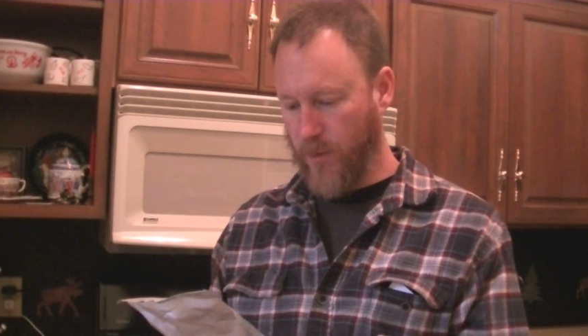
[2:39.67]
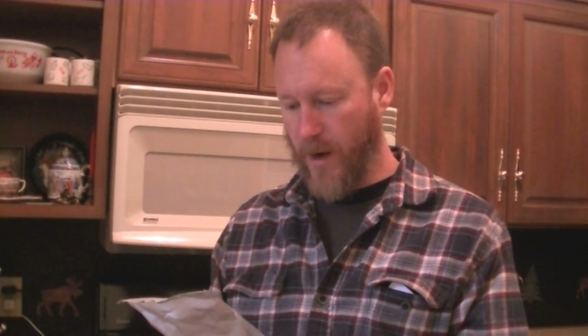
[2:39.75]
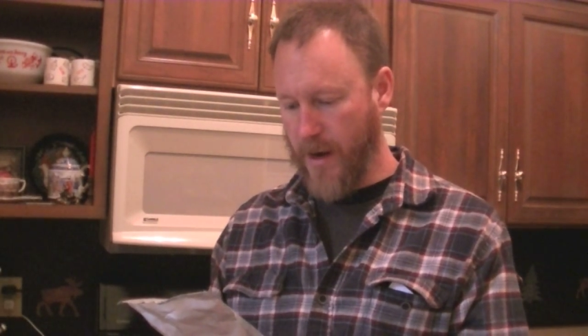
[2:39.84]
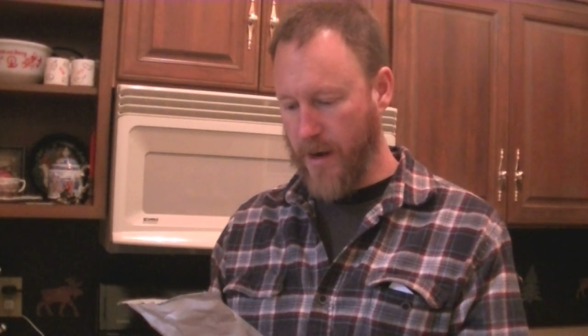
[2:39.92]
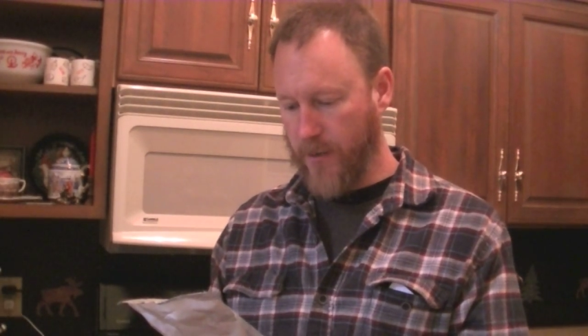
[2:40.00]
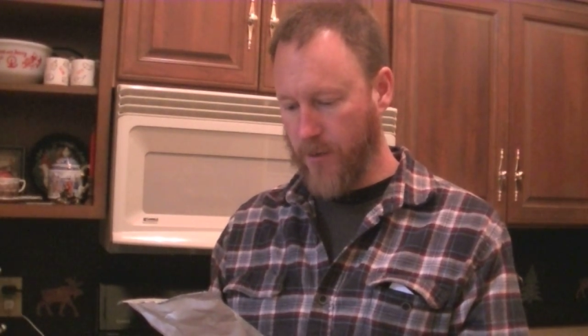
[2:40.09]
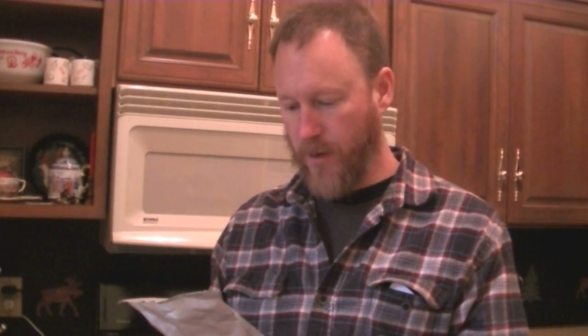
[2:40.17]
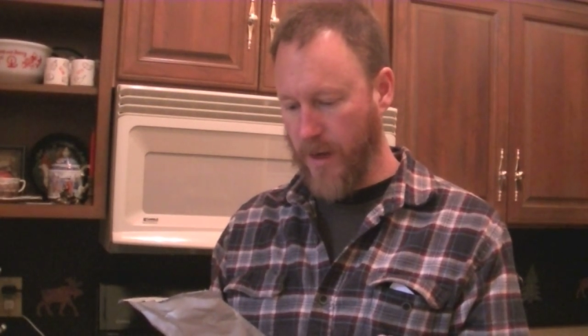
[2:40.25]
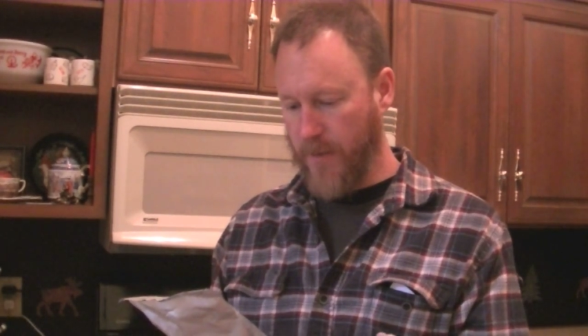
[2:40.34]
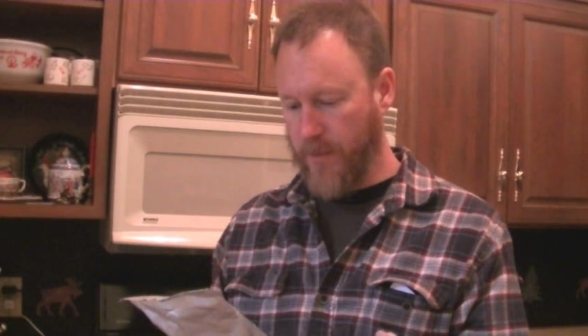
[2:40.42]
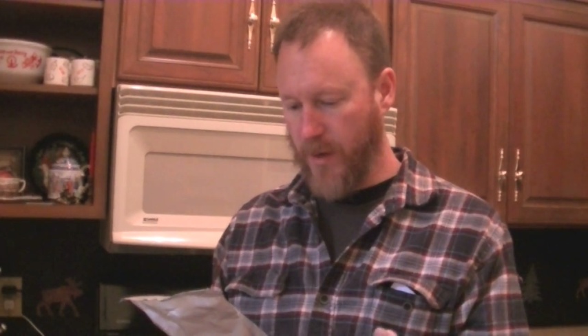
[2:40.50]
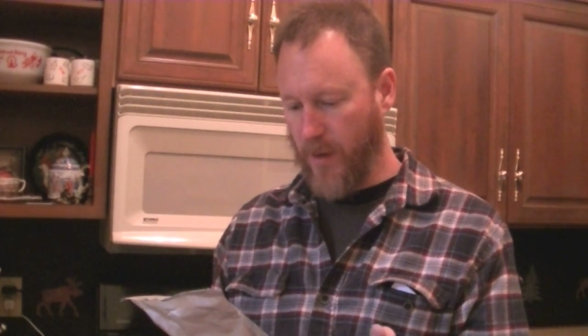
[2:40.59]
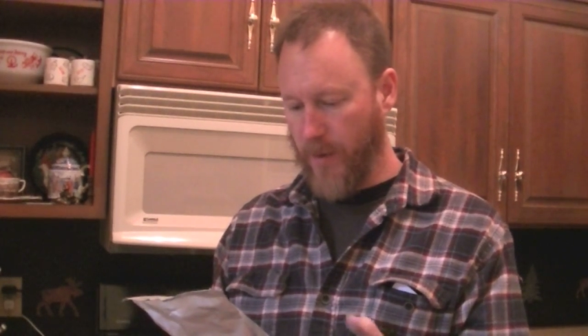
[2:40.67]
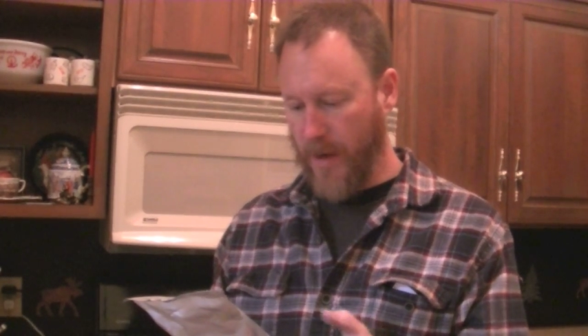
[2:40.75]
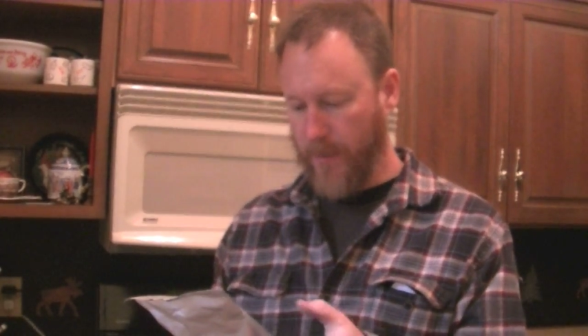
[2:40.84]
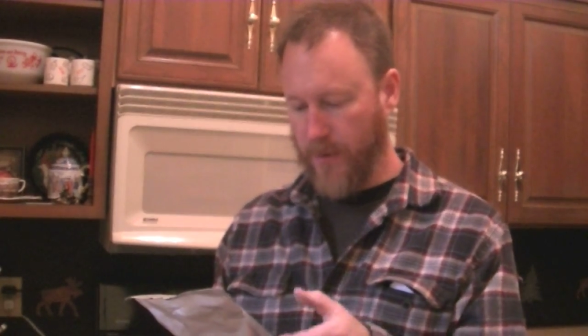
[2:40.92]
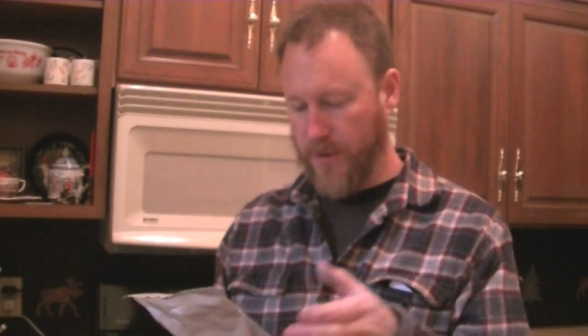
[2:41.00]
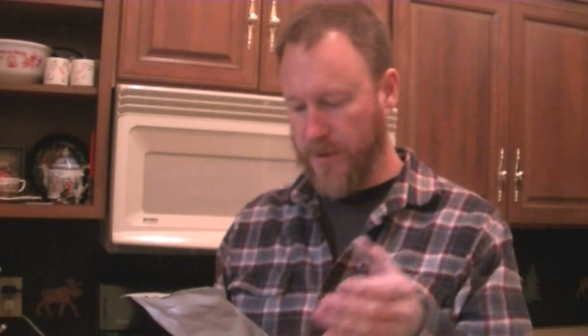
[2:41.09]
red and green bell
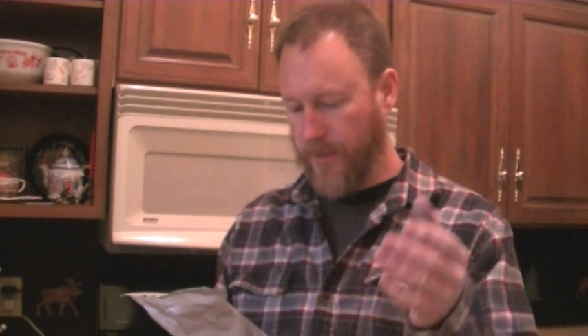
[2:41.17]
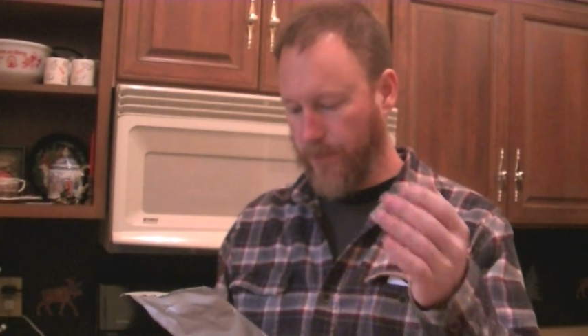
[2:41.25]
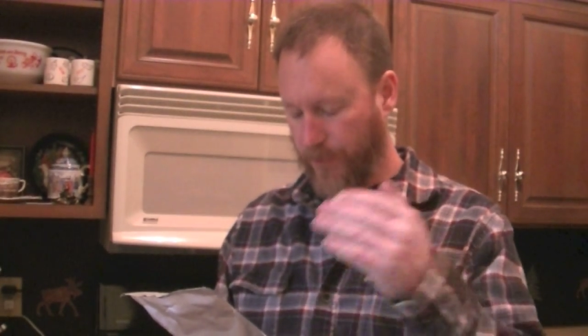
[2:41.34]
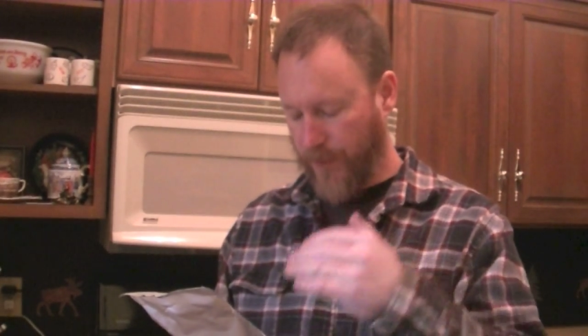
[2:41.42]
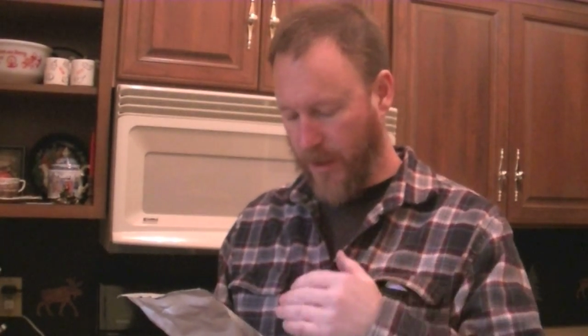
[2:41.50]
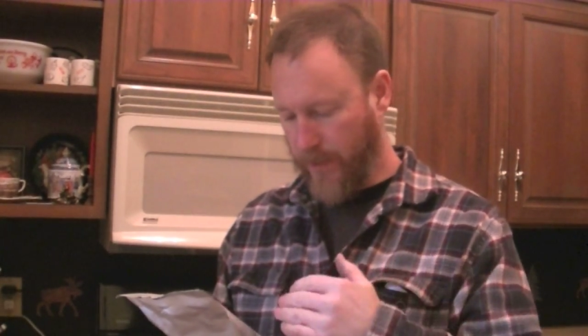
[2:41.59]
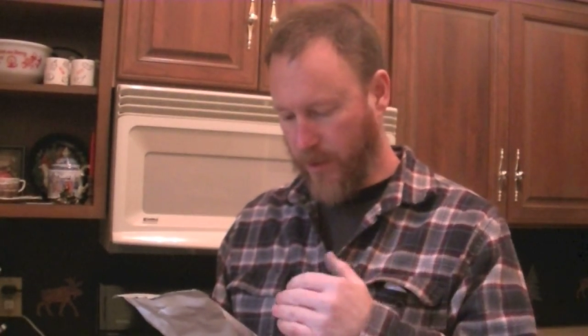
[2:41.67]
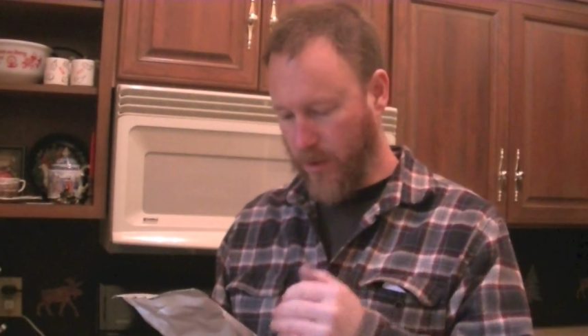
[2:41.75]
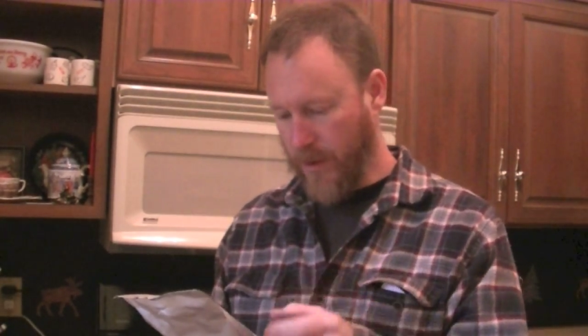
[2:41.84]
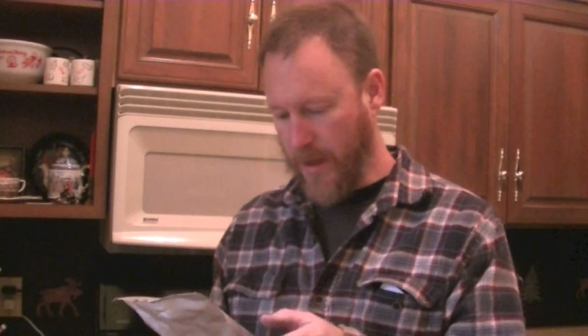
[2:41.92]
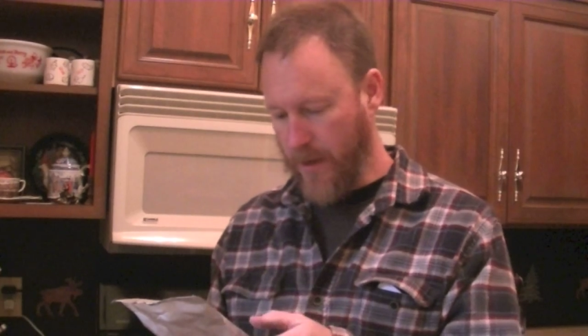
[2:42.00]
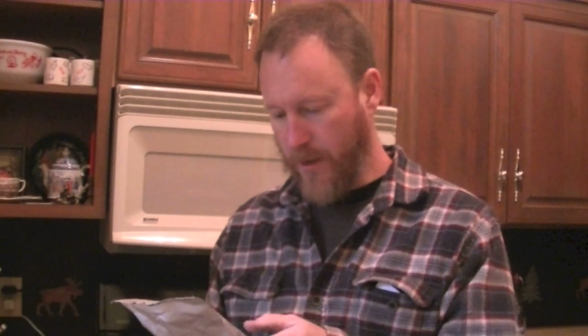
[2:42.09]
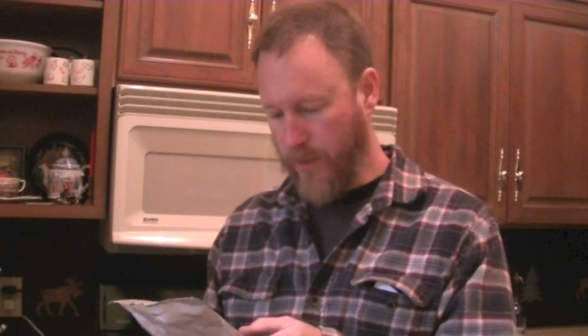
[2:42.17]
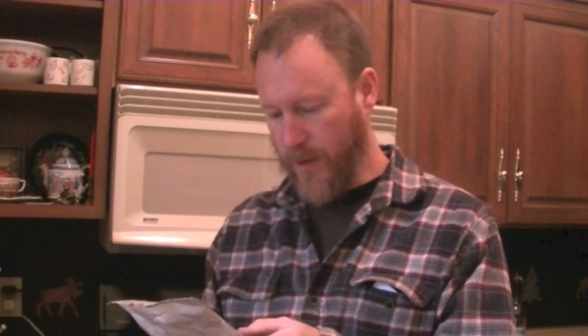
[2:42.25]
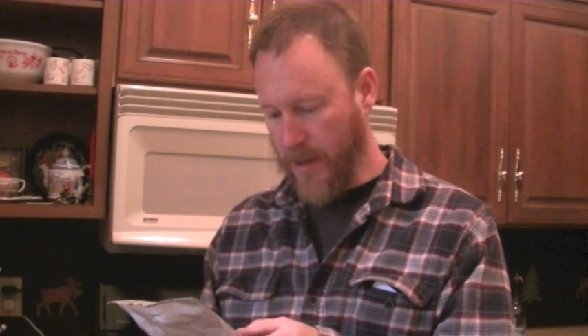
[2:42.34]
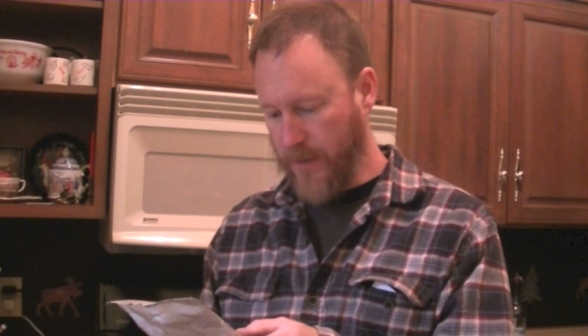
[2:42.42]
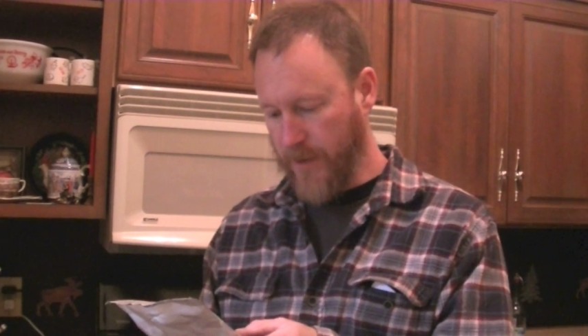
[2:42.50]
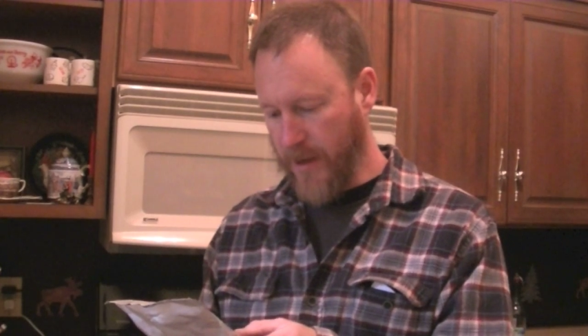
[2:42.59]
peppers. I'm going to go down to the
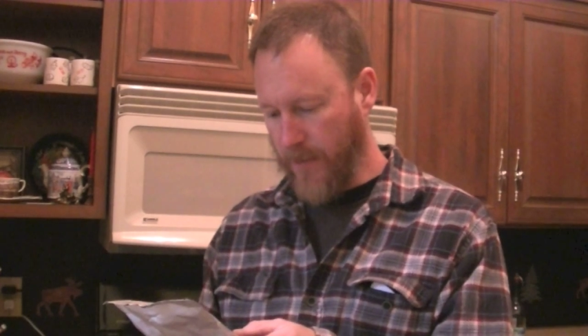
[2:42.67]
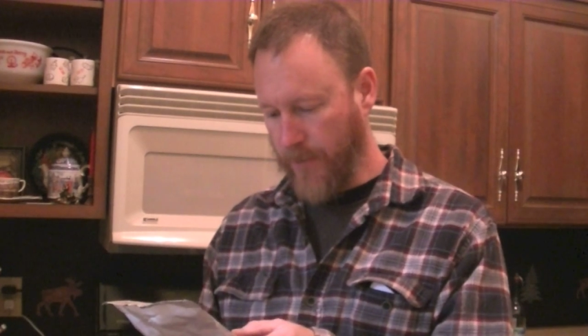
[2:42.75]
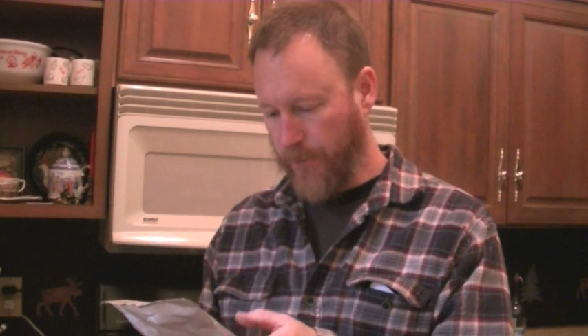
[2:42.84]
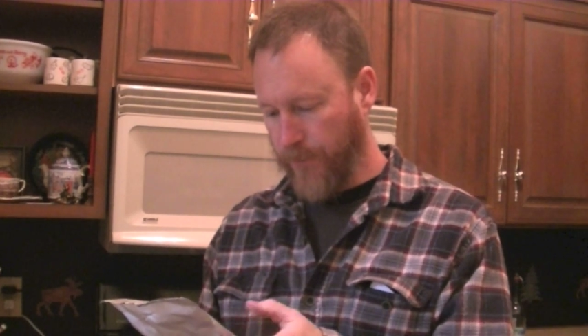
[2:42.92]
bottom now.